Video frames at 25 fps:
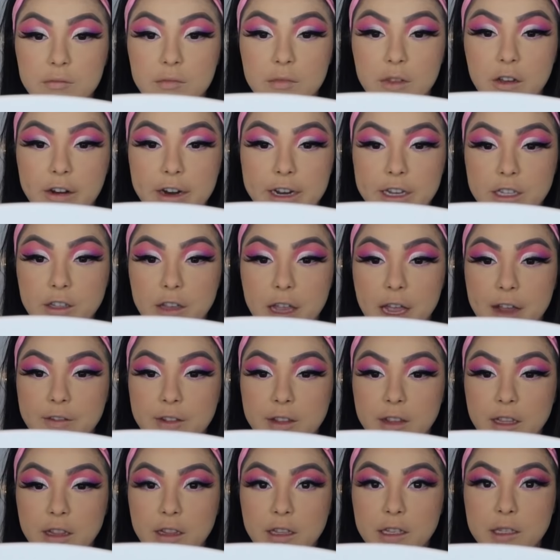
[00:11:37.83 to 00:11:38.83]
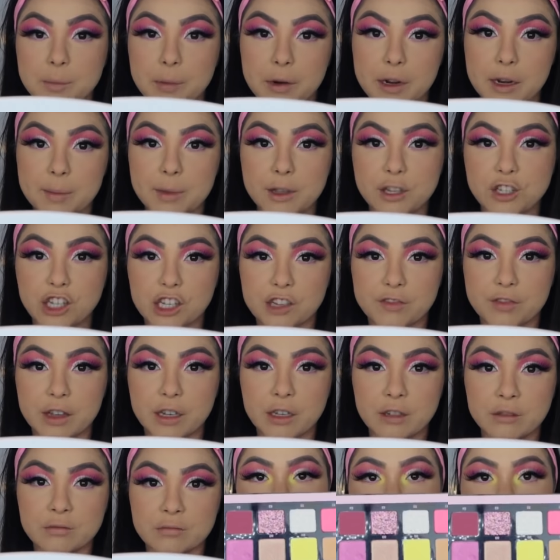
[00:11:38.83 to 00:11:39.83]
Alright, so everything looks pretty much
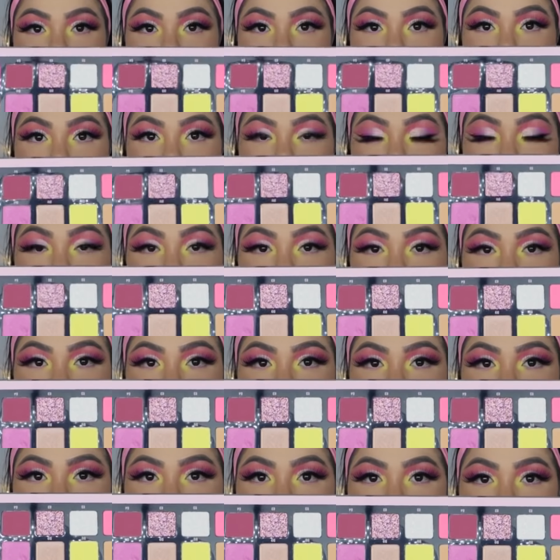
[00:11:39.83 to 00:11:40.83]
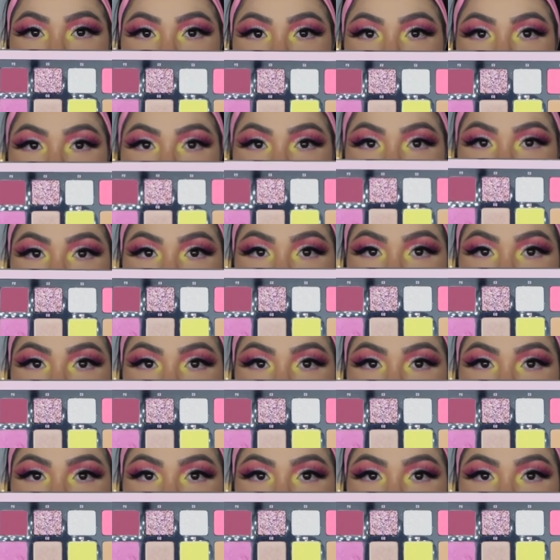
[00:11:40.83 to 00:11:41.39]
even. And going back into the palette, we're going to